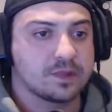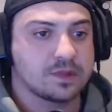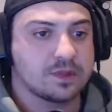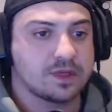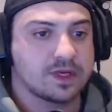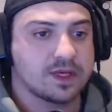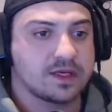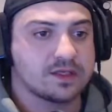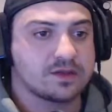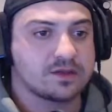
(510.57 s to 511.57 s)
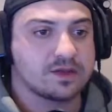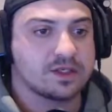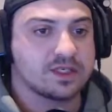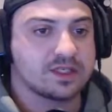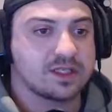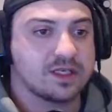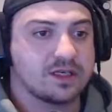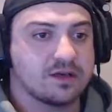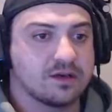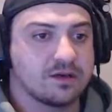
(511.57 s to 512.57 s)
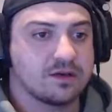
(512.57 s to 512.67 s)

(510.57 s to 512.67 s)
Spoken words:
So okay, it's adjusting.